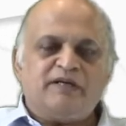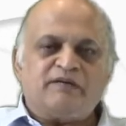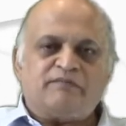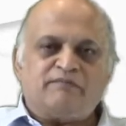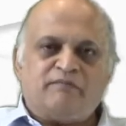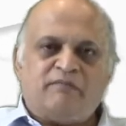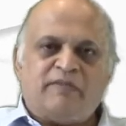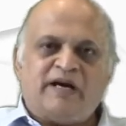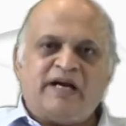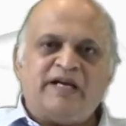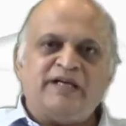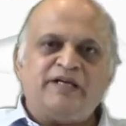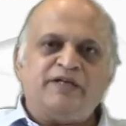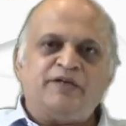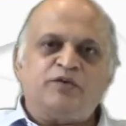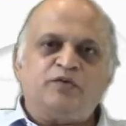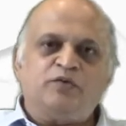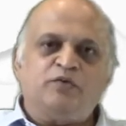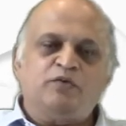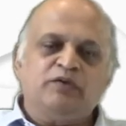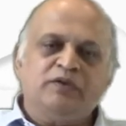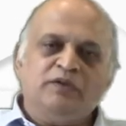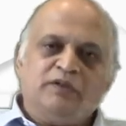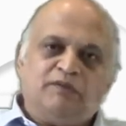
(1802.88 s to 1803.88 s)
Mind
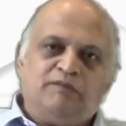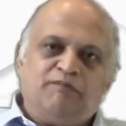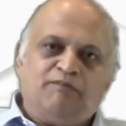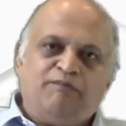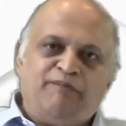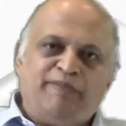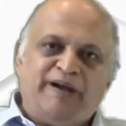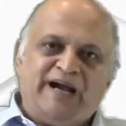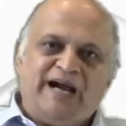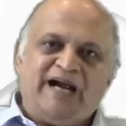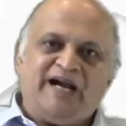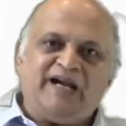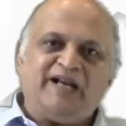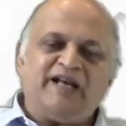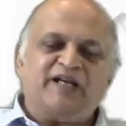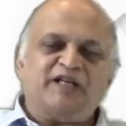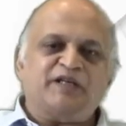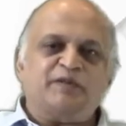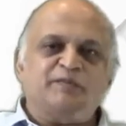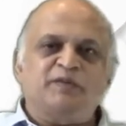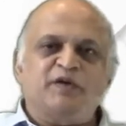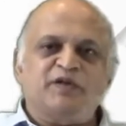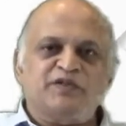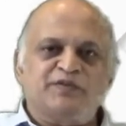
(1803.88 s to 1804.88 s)
you, bad
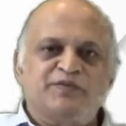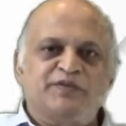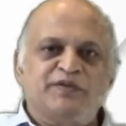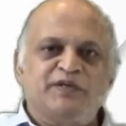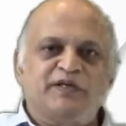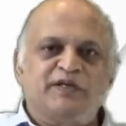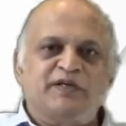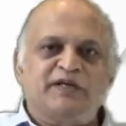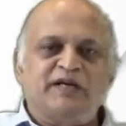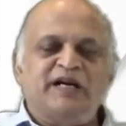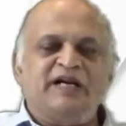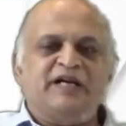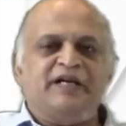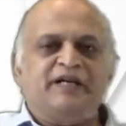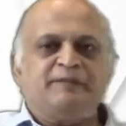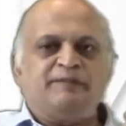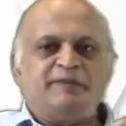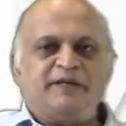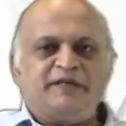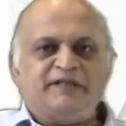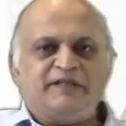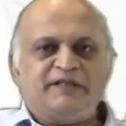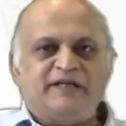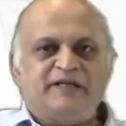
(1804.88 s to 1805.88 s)
atmosphere and
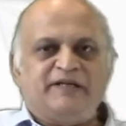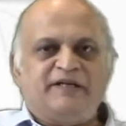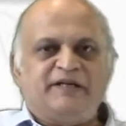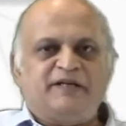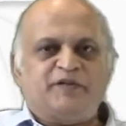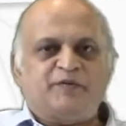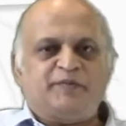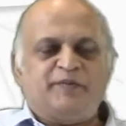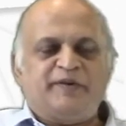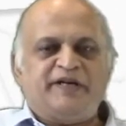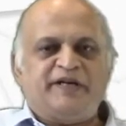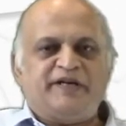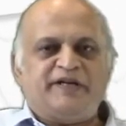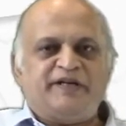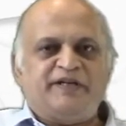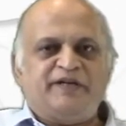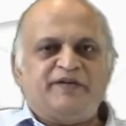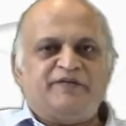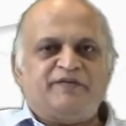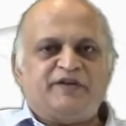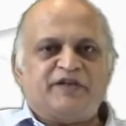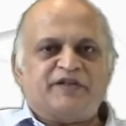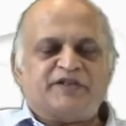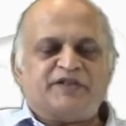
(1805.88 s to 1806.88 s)
repeated respiratory
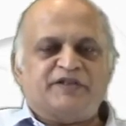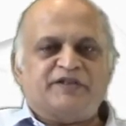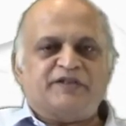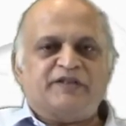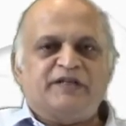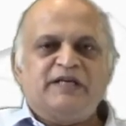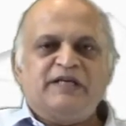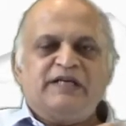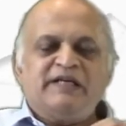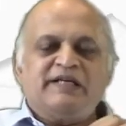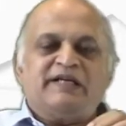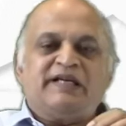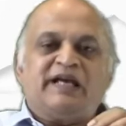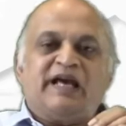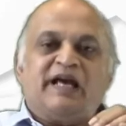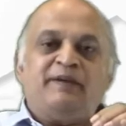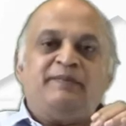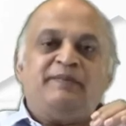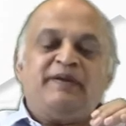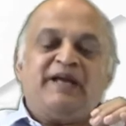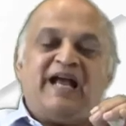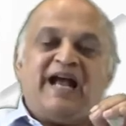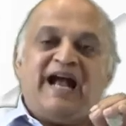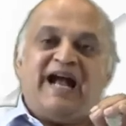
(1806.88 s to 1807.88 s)
infection
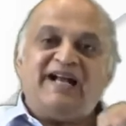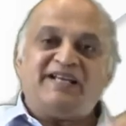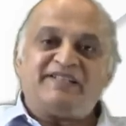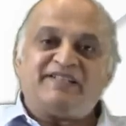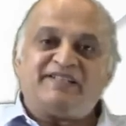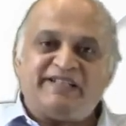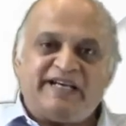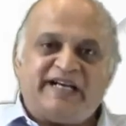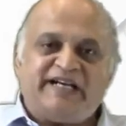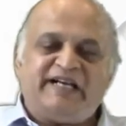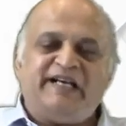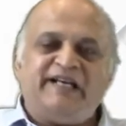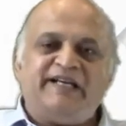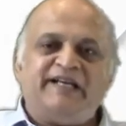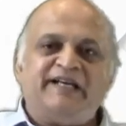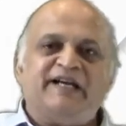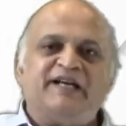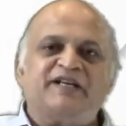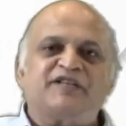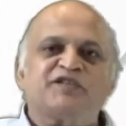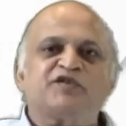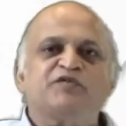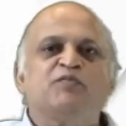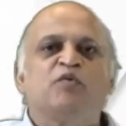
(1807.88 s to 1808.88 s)
can be as deadly
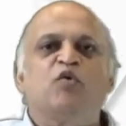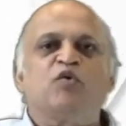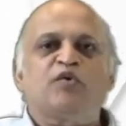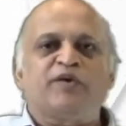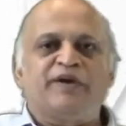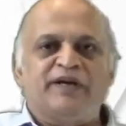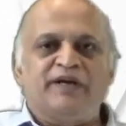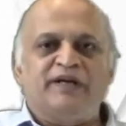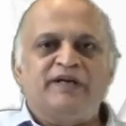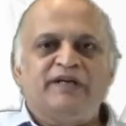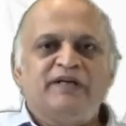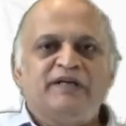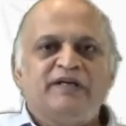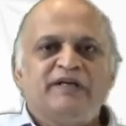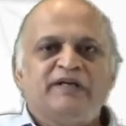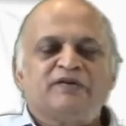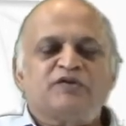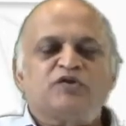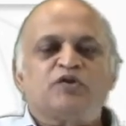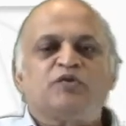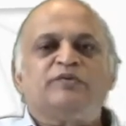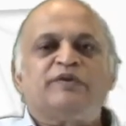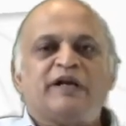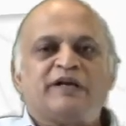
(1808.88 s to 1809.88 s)
as smoking.
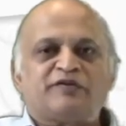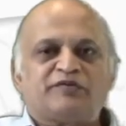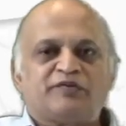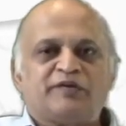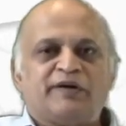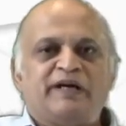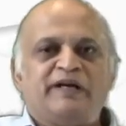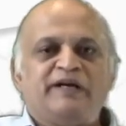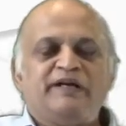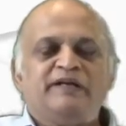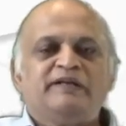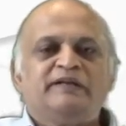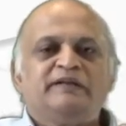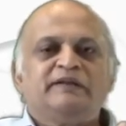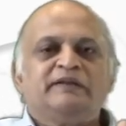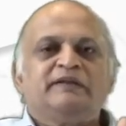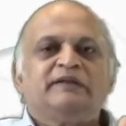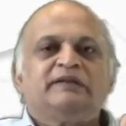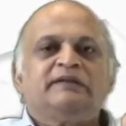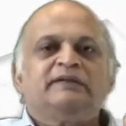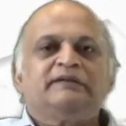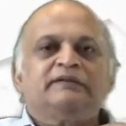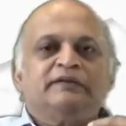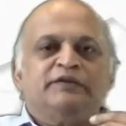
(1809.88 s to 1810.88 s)
So that's why
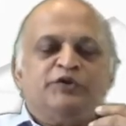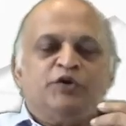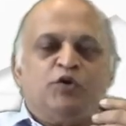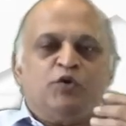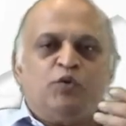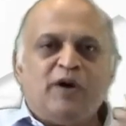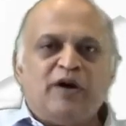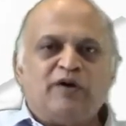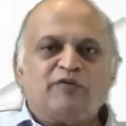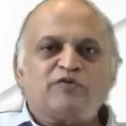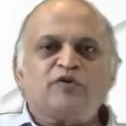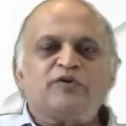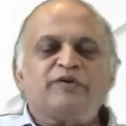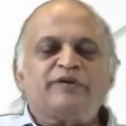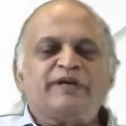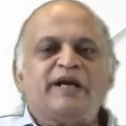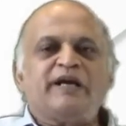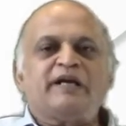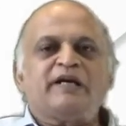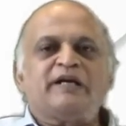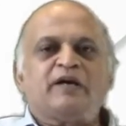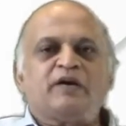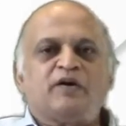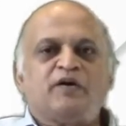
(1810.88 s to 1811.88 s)
you have to
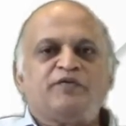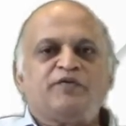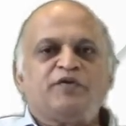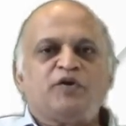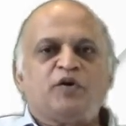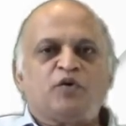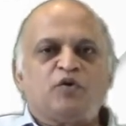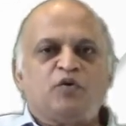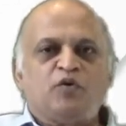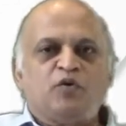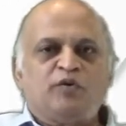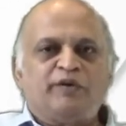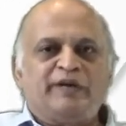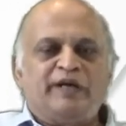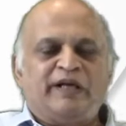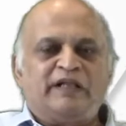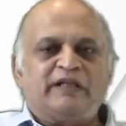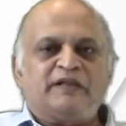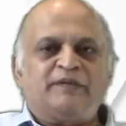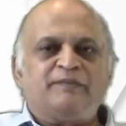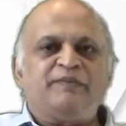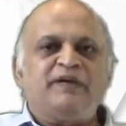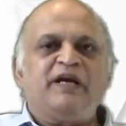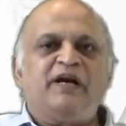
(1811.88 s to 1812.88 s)
take care of your own
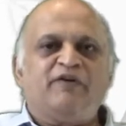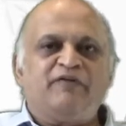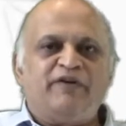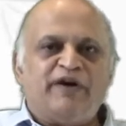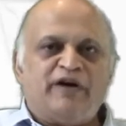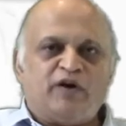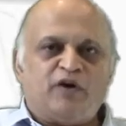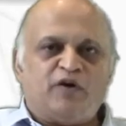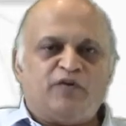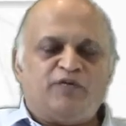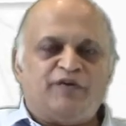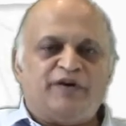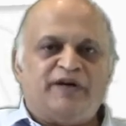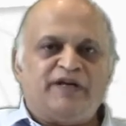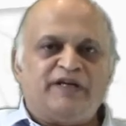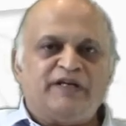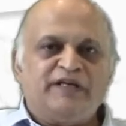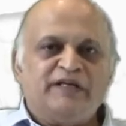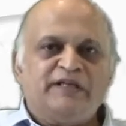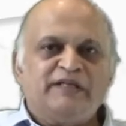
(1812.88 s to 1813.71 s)
health. Be aware of it.